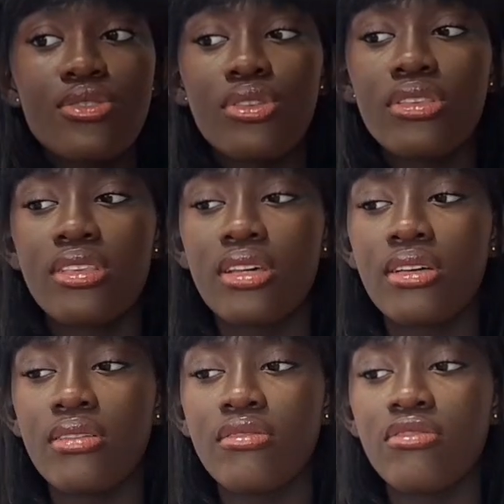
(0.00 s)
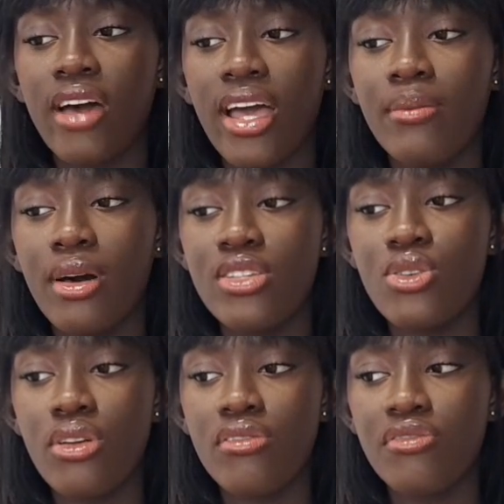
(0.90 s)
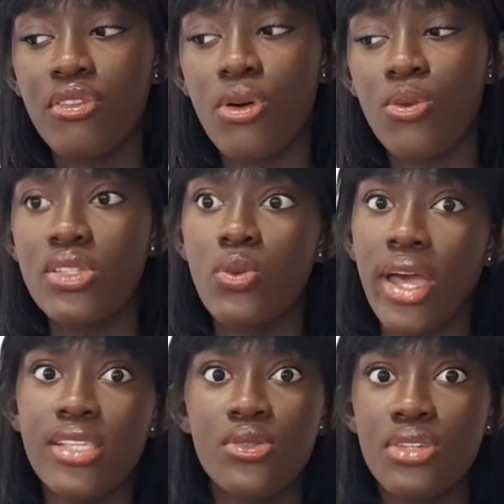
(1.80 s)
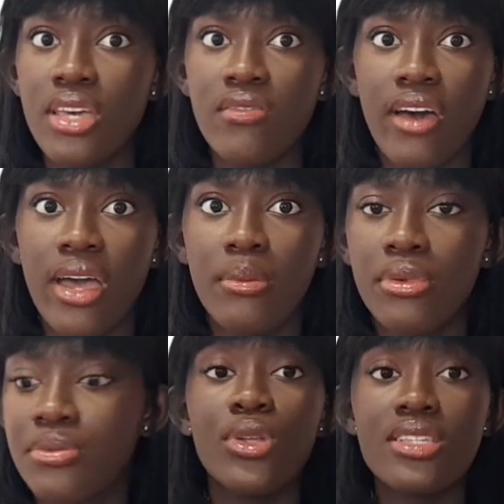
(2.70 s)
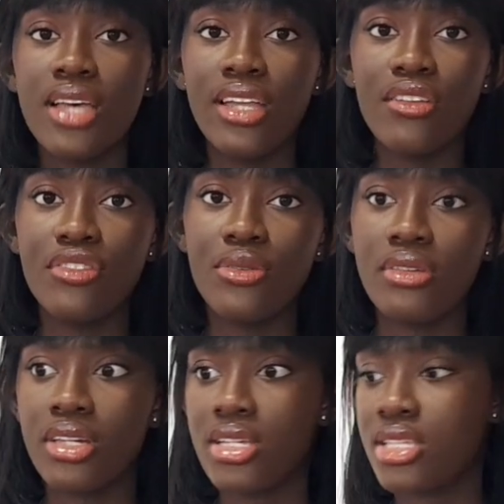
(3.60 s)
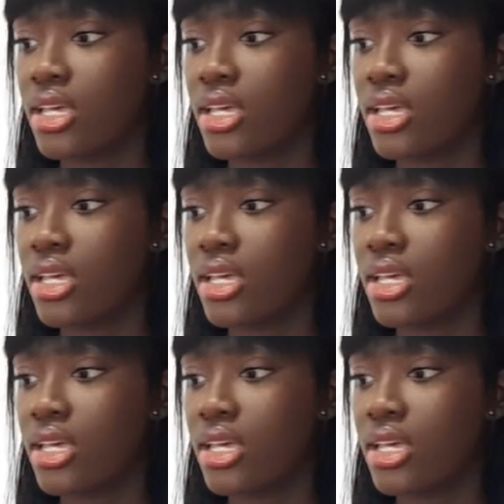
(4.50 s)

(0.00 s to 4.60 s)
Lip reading: So the vibe I was going for was Y2K vibe. We designed a few things